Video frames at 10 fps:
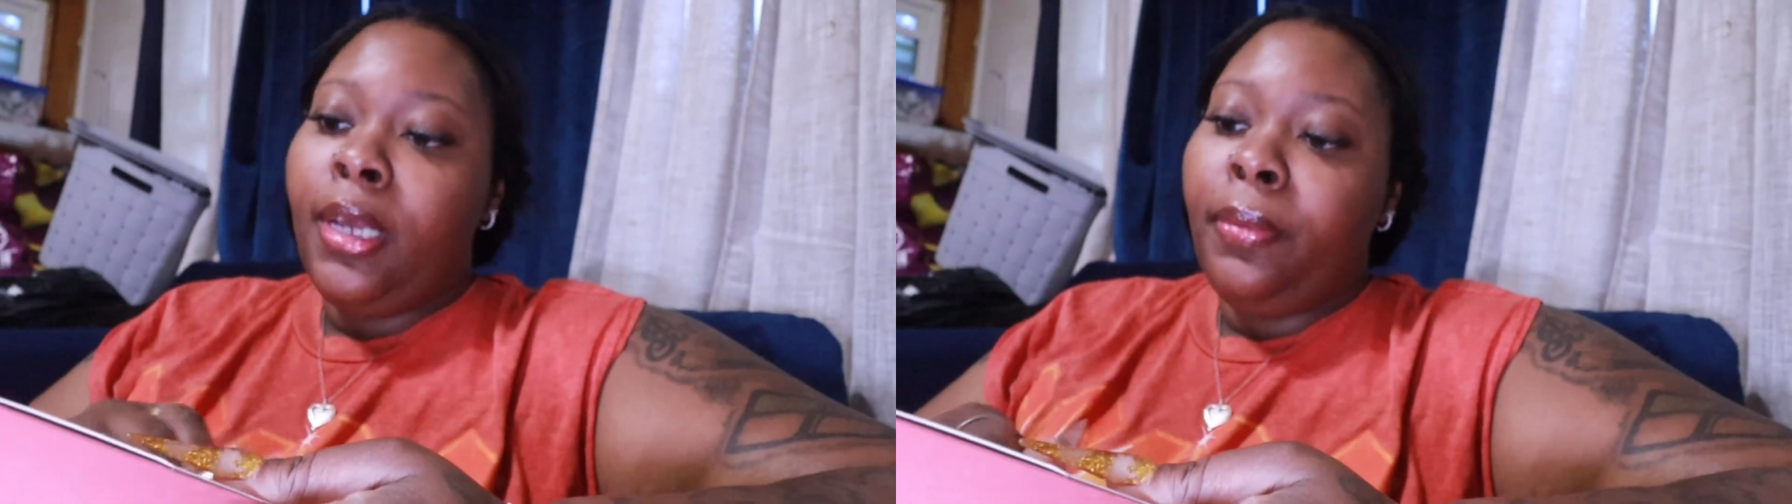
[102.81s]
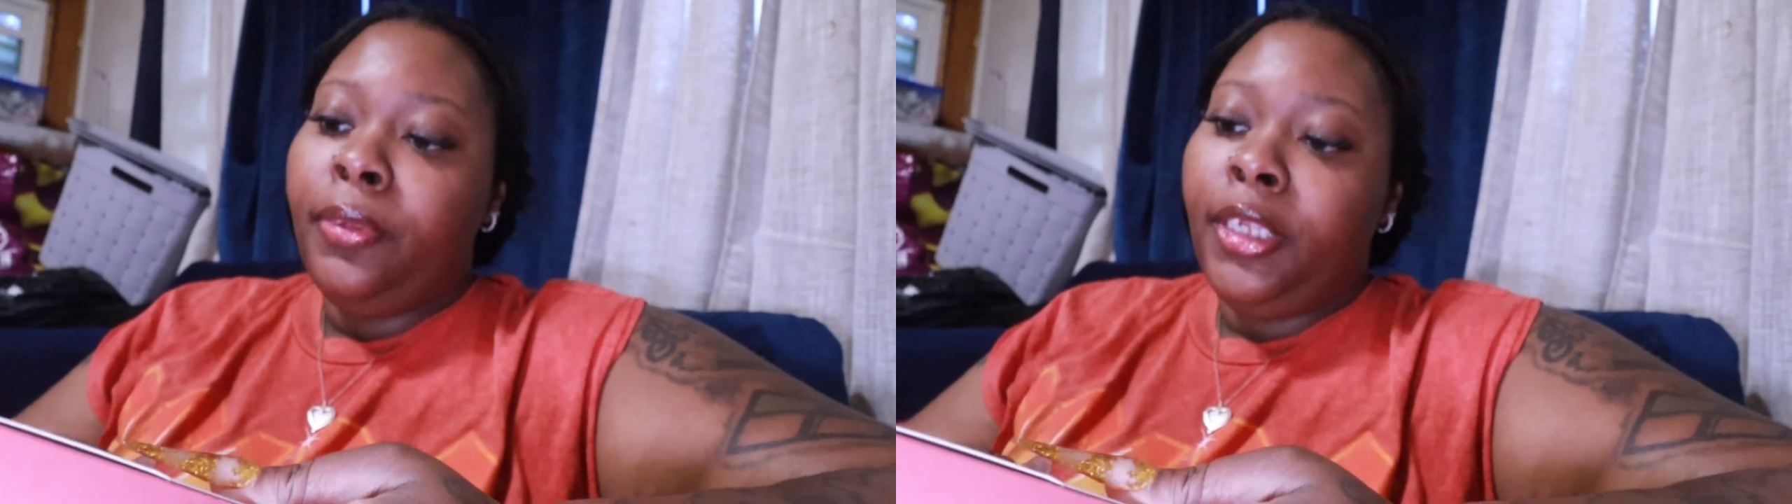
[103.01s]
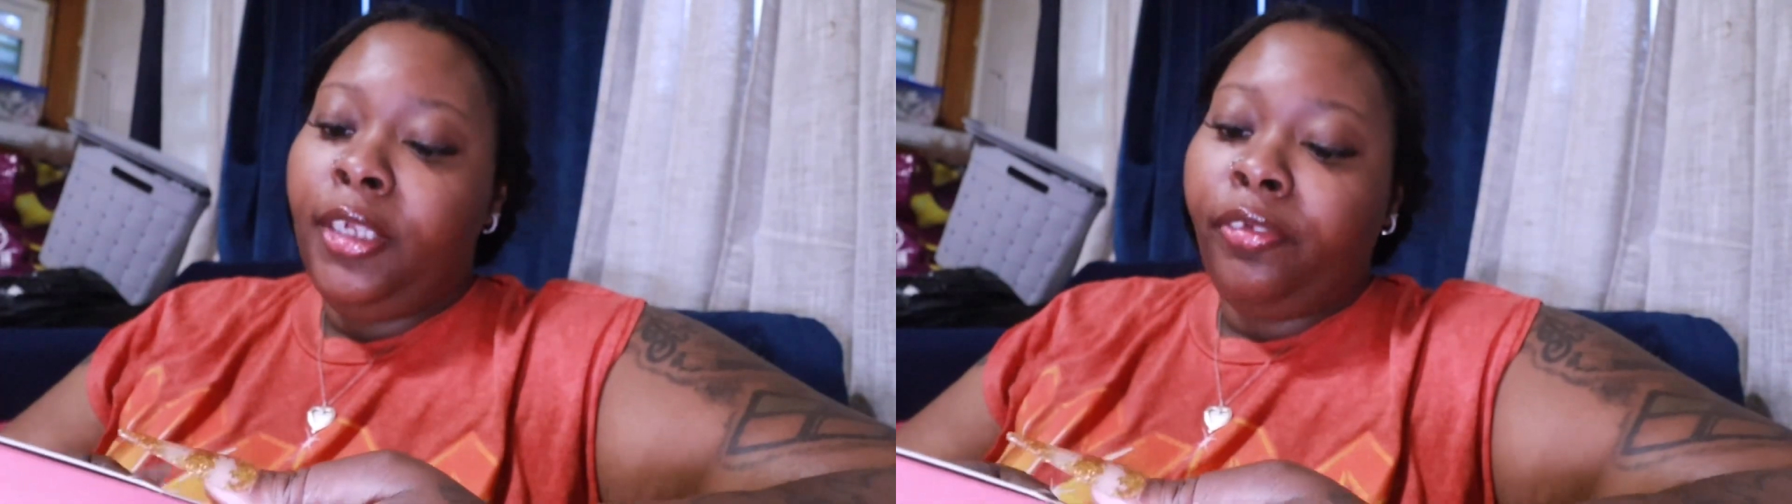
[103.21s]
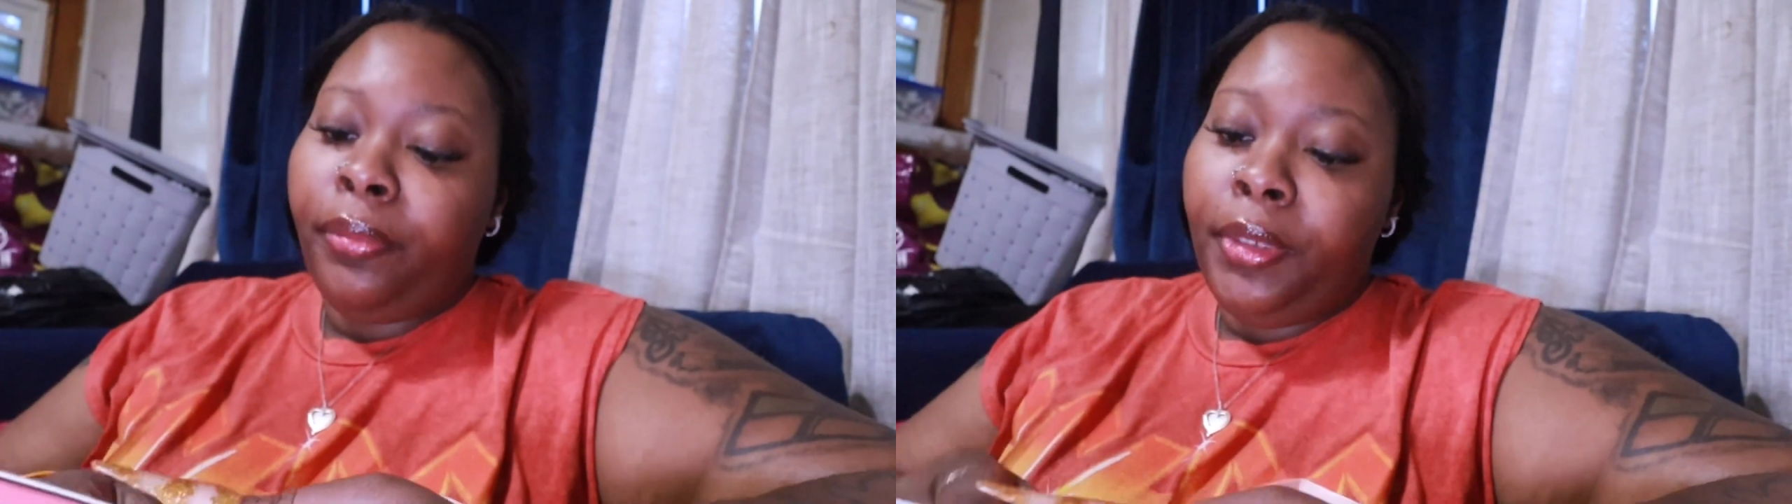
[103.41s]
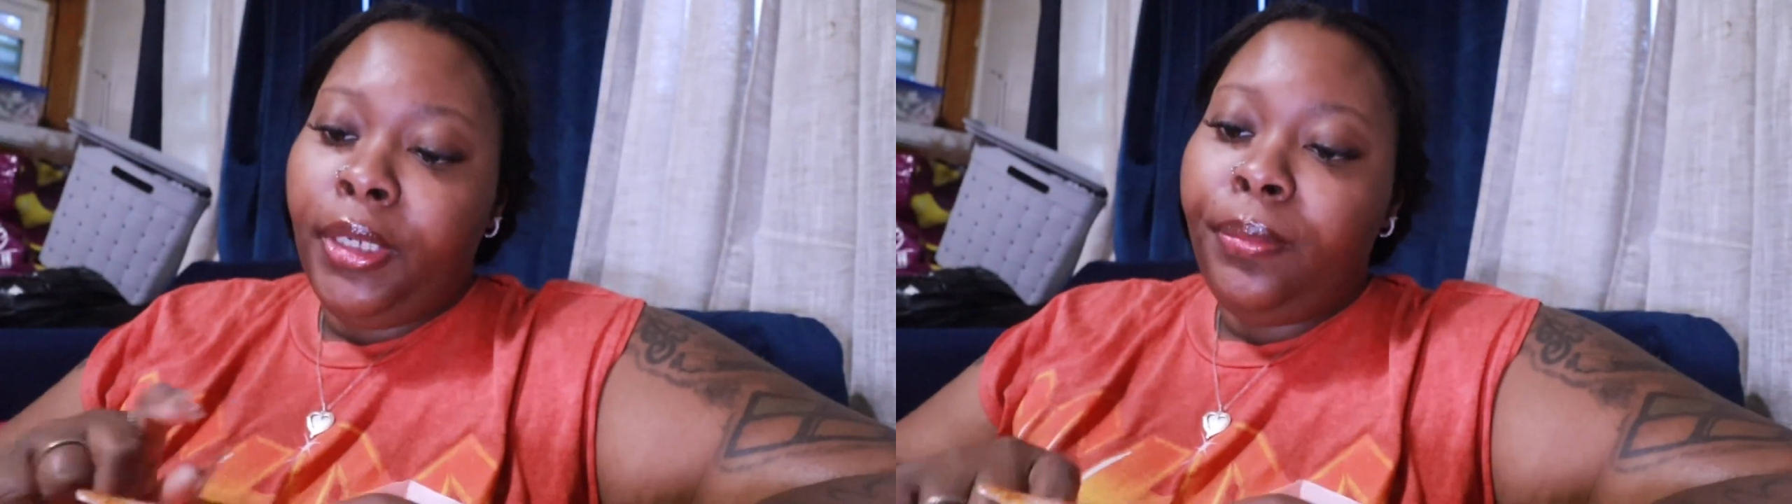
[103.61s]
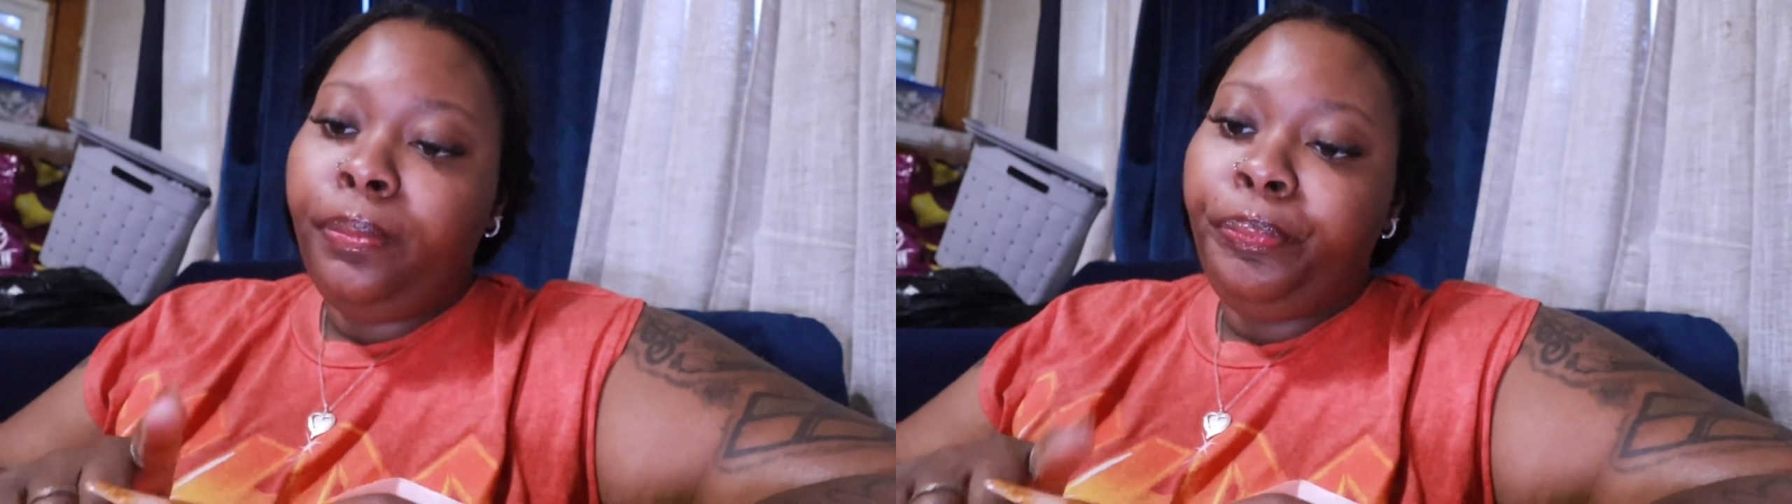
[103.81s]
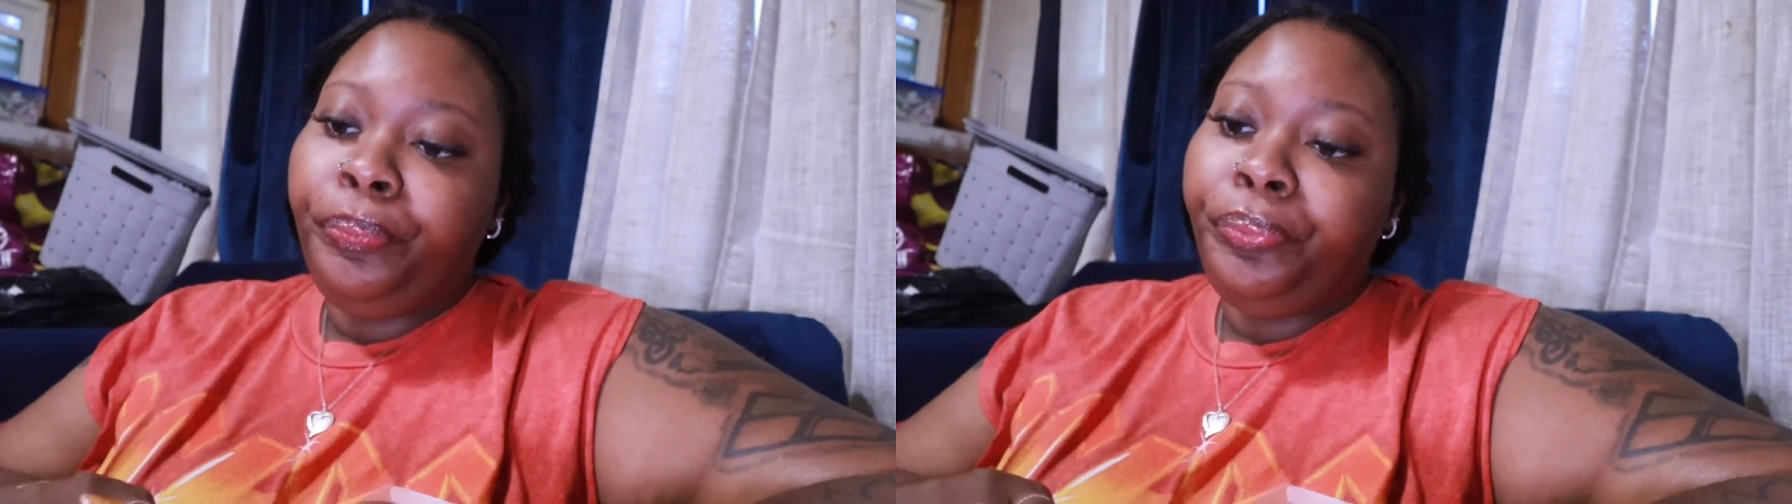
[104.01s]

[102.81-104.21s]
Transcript: couple things from them.